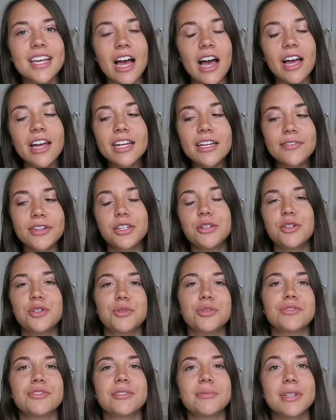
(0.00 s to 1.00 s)
kind of
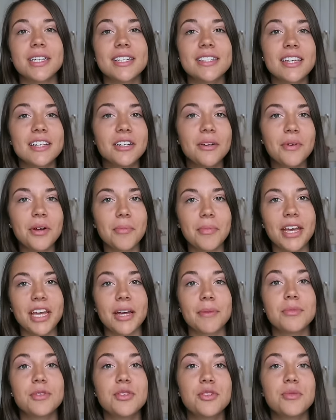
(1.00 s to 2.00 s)
unusual for me because I don't wear
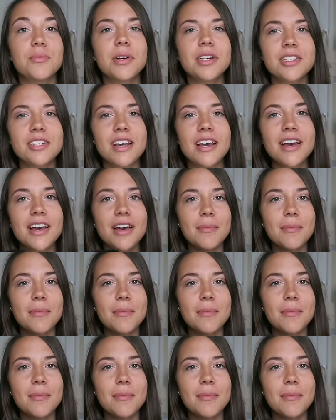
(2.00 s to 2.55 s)
makeup too much,